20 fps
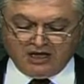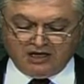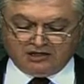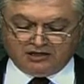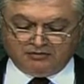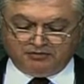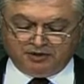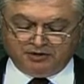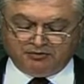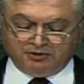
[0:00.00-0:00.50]

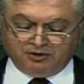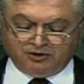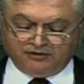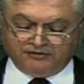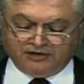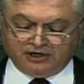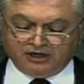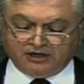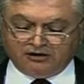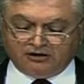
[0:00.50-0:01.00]
The people of
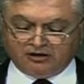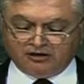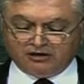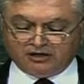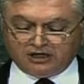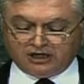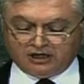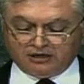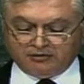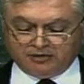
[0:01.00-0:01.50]

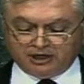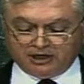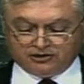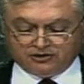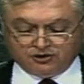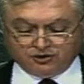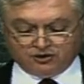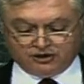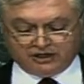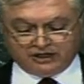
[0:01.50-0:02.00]
Nagorno-Karabakh
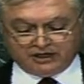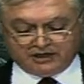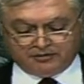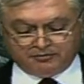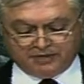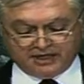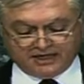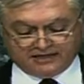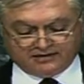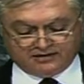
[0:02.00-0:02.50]
do their
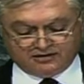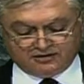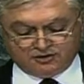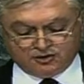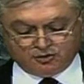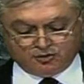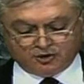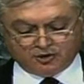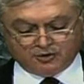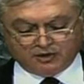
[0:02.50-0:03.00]
best
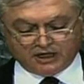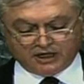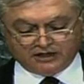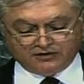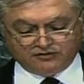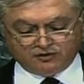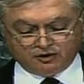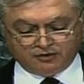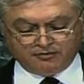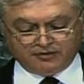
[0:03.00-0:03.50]
to provide
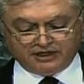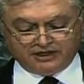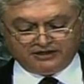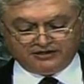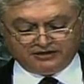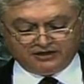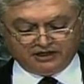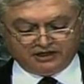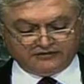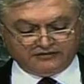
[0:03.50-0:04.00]
for
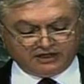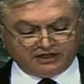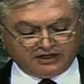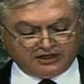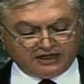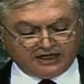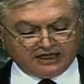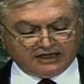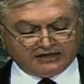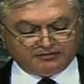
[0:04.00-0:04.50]
better living
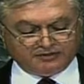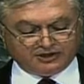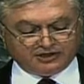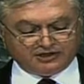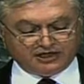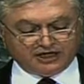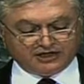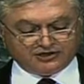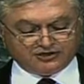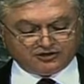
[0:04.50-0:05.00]
and
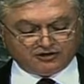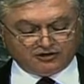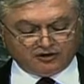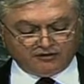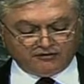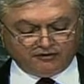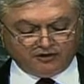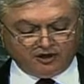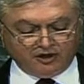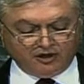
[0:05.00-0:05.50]
protection of
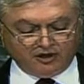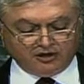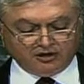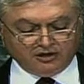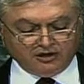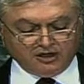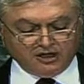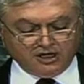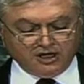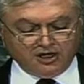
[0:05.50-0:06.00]
all
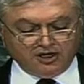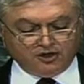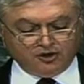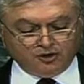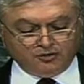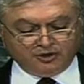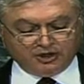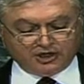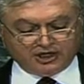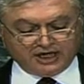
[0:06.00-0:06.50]

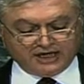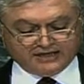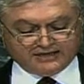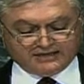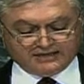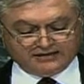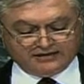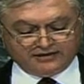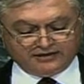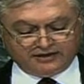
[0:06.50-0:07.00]
human rights
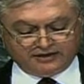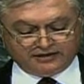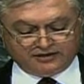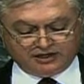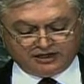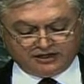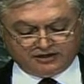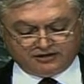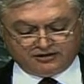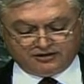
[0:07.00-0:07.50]
in their
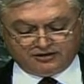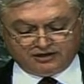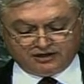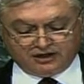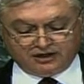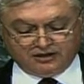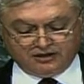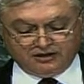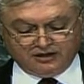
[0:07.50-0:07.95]
territory.